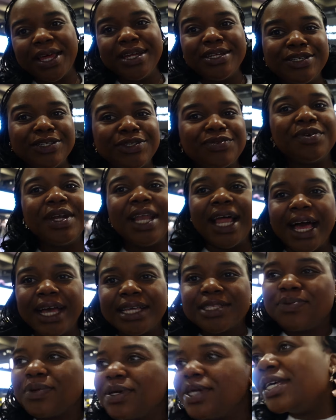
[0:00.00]
and just
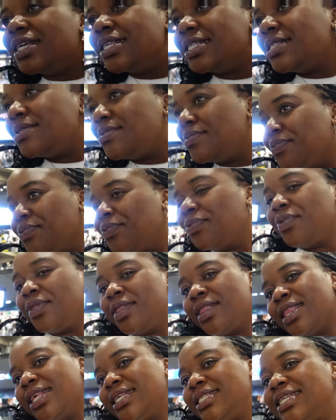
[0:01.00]
relax because
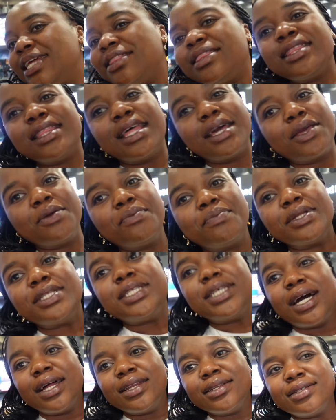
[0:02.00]
there's nothing that can be
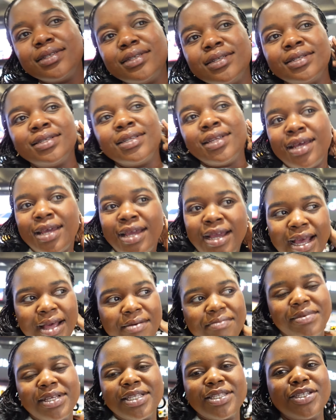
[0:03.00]
done.
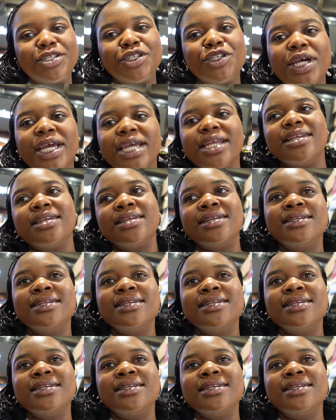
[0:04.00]
I miss the train.